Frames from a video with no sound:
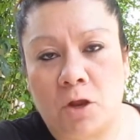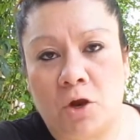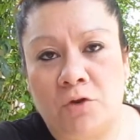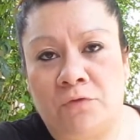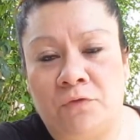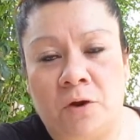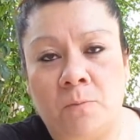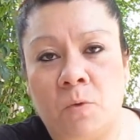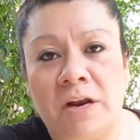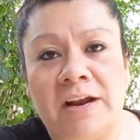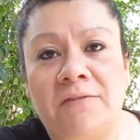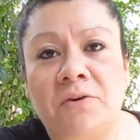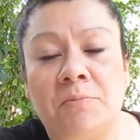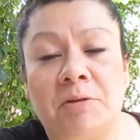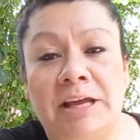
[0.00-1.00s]
from
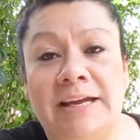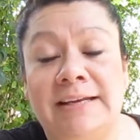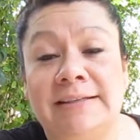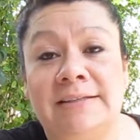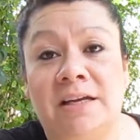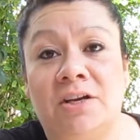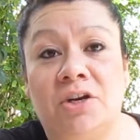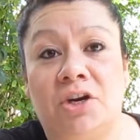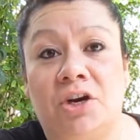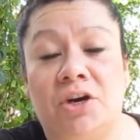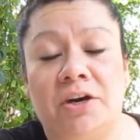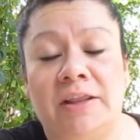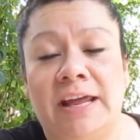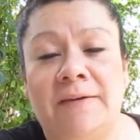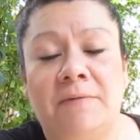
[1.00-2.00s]
whatever Blake has done to her.